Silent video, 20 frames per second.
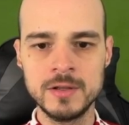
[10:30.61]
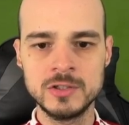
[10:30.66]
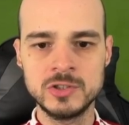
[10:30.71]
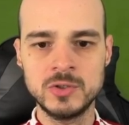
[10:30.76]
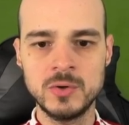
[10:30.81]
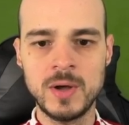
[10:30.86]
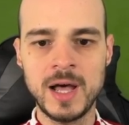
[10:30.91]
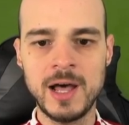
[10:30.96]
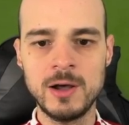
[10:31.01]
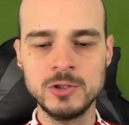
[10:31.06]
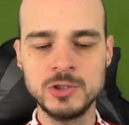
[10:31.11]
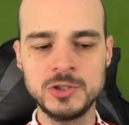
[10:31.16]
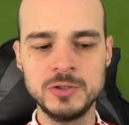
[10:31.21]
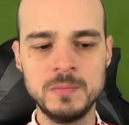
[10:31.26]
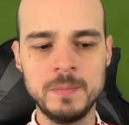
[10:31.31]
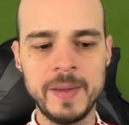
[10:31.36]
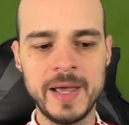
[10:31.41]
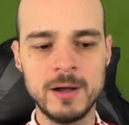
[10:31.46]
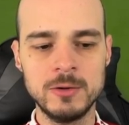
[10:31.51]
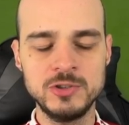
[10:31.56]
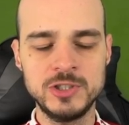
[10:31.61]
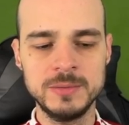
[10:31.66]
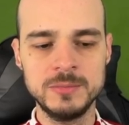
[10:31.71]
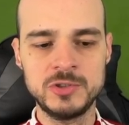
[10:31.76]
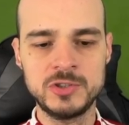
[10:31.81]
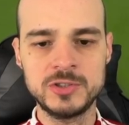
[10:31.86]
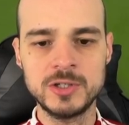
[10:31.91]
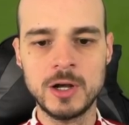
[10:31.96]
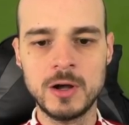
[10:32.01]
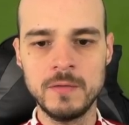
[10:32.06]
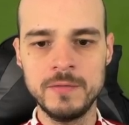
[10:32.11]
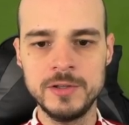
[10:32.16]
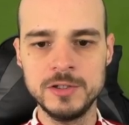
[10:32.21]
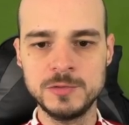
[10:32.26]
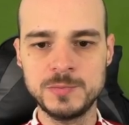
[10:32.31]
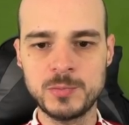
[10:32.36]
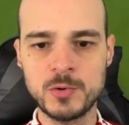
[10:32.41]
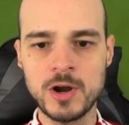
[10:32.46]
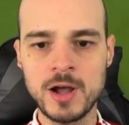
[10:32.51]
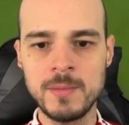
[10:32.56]
So how should Belgium solve this
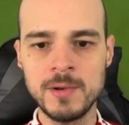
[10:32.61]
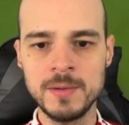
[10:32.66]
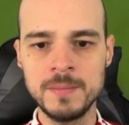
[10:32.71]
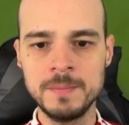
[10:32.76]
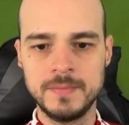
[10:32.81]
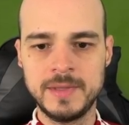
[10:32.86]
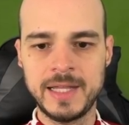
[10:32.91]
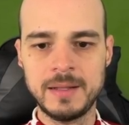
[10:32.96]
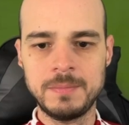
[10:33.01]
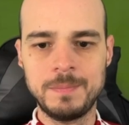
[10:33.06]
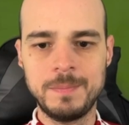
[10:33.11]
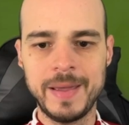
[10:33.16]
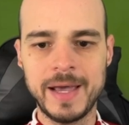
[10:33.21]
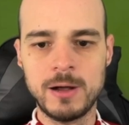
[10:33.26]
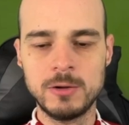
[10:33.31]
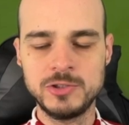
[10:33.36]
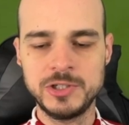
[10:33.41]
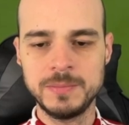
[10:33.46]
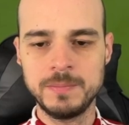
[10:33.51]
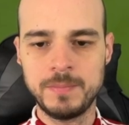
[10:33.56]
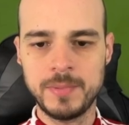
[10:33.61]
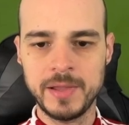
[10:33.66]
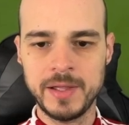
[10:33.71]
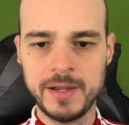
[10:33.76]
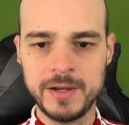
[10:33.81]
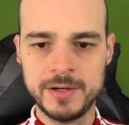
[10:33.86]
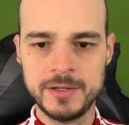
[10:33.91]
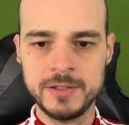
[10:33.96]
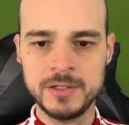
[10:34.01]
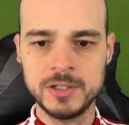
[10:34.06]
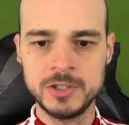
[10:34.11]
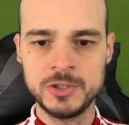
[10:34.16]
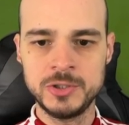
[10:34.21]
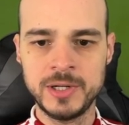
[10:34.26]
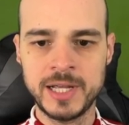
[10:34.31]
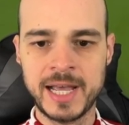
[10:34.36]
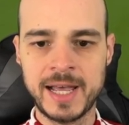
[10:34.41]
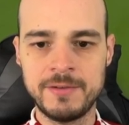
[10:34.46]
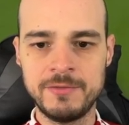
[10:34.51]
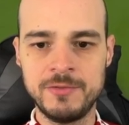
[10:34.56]
problem? That Belgian player should
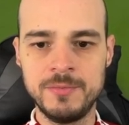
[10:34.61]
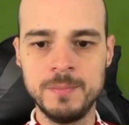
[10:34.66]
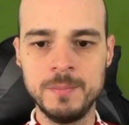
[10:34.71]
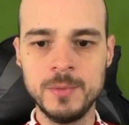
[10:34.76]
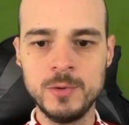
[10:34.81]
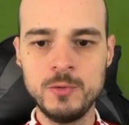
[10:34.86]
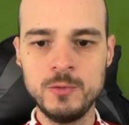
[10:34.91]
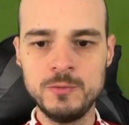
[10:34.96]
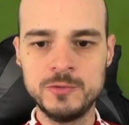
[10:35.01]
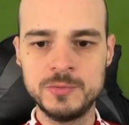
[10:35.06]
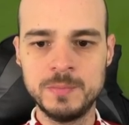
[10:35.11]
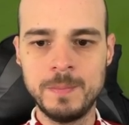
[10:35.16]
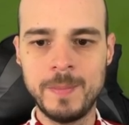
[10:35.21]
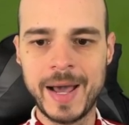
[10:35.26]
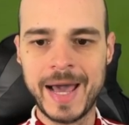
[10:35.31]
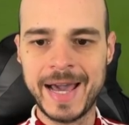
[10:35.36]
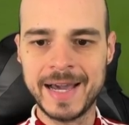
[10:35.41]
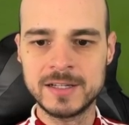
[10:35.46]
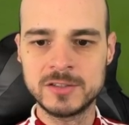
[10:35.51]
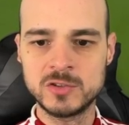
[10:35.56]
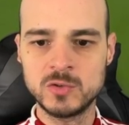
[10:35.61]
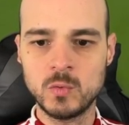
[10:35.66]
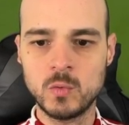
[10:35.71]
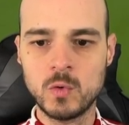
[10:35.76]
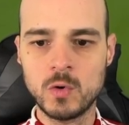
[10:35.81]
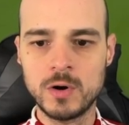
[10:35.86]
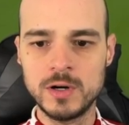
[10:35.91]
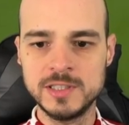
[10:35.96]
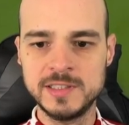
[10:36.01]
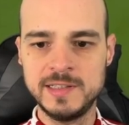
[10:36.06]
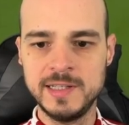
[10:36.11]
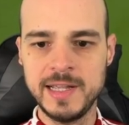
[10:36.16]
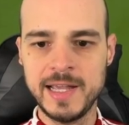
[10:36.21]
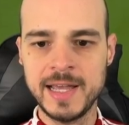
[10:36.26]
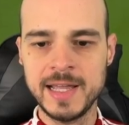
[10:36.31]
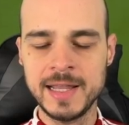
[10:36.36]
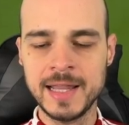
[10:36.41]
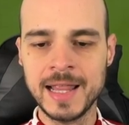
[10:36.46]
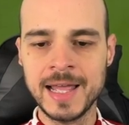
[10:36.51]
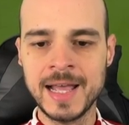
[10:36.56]
have moved back towards the
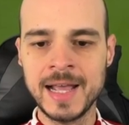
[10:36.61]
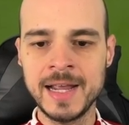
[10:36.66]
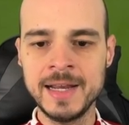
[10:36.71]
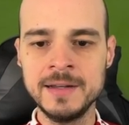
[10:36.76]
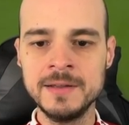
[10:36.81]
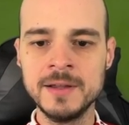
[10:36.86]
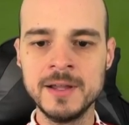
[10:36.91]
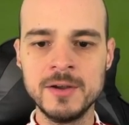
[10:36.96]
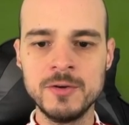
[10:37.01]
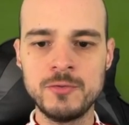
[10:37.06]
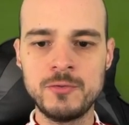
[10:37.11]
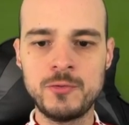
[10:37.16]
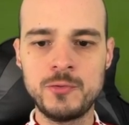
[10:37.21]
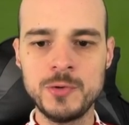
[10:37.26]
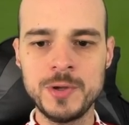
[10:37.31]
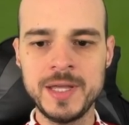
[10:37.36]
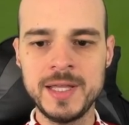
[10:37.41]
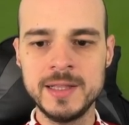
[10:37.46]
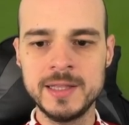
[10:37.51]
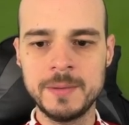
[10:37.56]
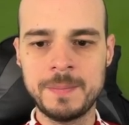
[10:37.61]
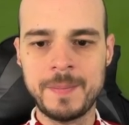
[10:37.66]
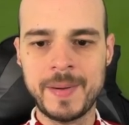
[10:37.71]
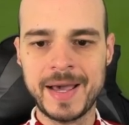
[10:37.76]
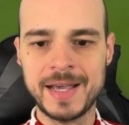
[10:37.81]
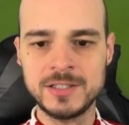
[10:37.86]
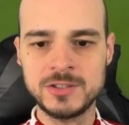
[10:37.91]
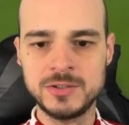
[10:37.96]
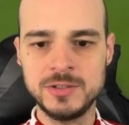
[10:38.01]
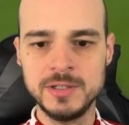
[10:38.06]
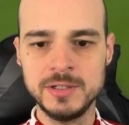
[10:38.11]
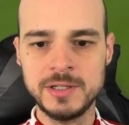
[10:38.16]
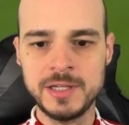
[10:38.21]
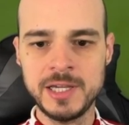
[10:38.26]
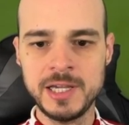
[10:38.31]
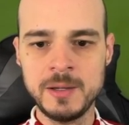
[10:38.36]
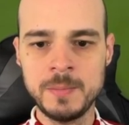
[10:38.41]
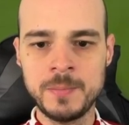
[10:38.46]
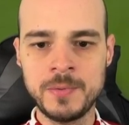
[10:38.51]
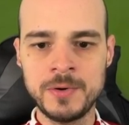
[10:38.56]
end line, freeing the pass to the
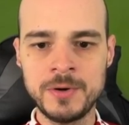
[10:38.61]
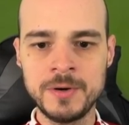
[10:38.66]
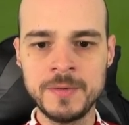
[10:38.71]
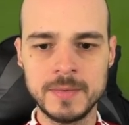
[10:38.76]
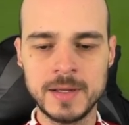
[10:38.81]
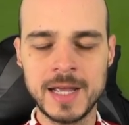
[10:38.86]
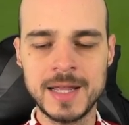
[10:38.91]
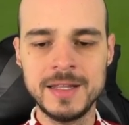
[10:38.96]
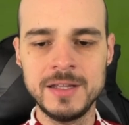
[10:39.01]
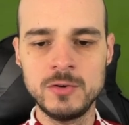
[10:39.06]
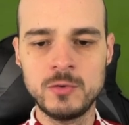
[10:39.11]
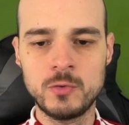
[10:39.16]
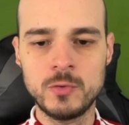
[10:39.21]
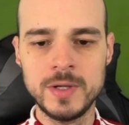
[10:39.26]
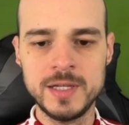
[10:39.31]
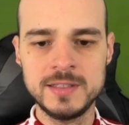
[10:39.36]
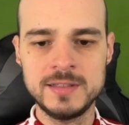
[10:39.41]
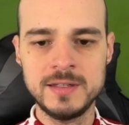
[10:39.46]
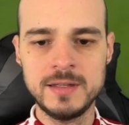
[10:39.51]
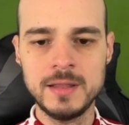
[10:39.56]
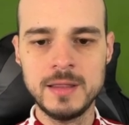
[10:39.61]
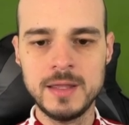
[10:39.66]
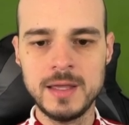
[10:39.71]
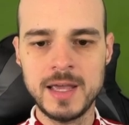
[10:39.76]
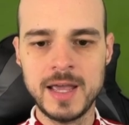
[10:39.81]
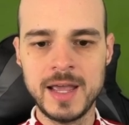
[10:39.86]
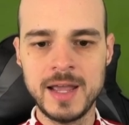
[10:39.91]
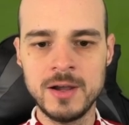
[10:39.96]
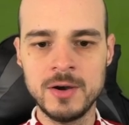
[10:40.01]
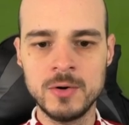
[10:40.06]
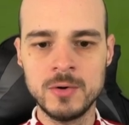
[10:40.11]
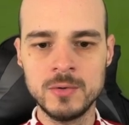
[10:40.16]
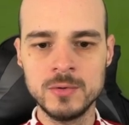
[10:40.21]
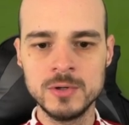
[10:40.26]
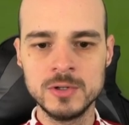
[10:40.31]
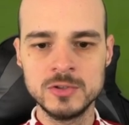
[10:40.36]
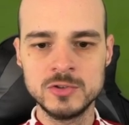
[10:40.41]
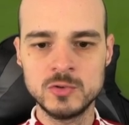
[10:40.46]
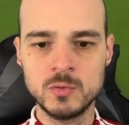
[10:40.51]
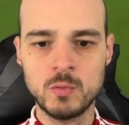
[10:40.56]
keeper and increasing the angle
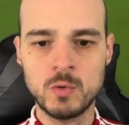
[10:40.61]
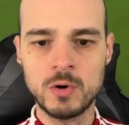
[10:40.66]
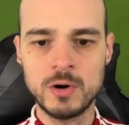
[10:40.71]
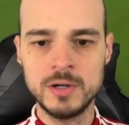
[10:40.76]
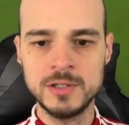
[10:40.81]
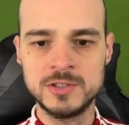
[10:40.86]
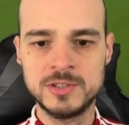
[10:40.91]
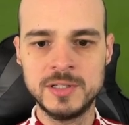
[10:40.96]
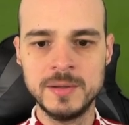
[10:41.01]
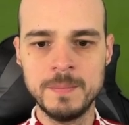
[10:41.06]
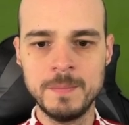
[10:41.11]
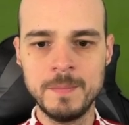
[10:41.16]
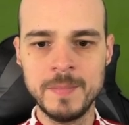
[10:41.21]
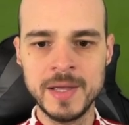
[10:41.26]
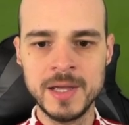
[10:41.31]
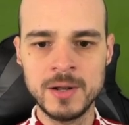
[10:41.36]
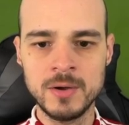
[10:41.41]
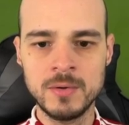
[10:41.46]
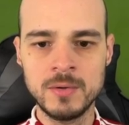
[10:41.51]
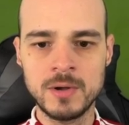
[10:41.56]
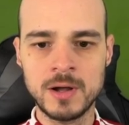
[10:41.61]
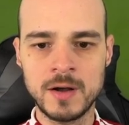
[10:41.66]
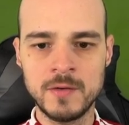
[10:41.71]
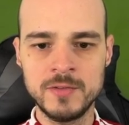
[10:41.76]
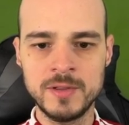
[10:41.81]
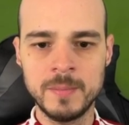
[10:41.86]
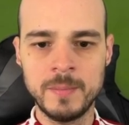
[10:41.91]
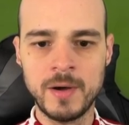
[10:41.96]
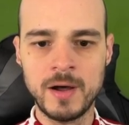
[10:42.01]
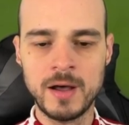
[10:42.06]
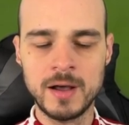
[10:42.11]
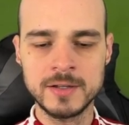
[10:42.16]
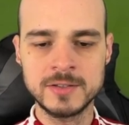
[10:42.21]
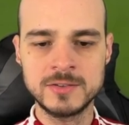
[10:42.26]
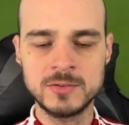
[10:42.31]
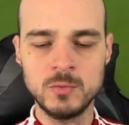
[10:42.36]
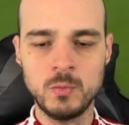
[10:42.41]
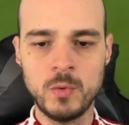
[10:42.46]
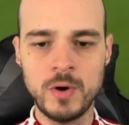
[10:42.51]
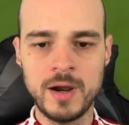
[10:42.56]
towards the middle of the
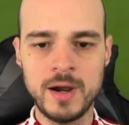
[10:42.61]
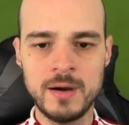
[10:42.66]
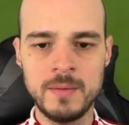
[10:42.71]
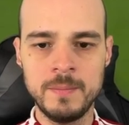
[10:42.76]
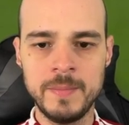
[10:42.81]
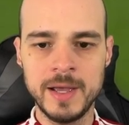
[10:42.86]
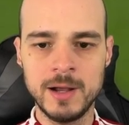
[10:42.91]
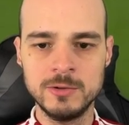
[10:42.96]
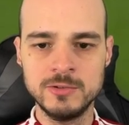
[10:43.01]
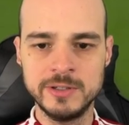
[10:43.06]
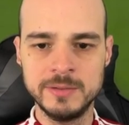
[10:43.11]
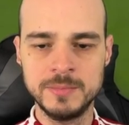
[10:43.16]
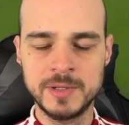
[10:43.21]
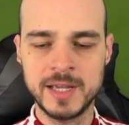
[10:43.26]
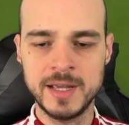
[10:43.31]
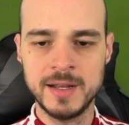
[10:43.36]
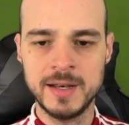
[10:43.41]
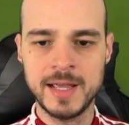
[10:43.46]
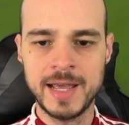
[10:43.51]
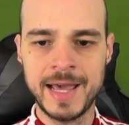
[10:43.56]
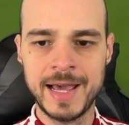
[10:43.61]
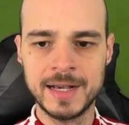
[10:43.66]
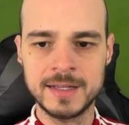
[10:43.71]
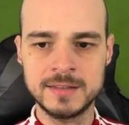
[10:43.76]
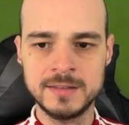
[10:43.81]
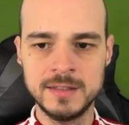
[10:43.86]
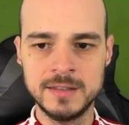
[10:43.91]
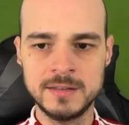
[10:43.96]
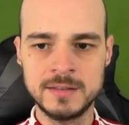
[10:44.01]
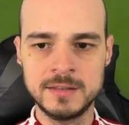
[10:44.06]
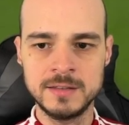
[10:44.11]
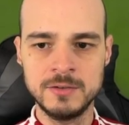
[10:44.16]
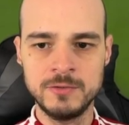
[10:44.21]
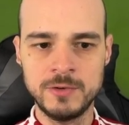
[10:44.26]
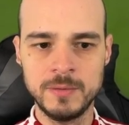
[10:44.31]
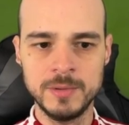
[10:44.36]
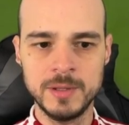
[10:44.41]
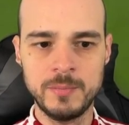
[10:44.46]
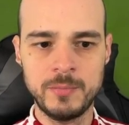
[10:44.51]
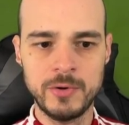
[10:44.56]
box where Belgium can exit
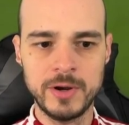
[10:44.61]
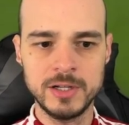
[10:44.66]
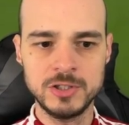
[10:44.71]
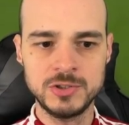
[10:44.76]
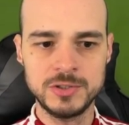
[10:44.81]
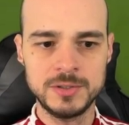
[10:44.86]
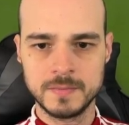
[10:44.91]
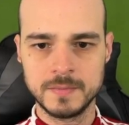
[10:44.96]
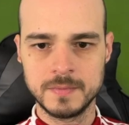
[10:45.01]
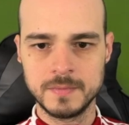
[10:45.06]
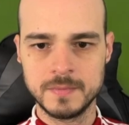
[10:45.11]
from the pressure.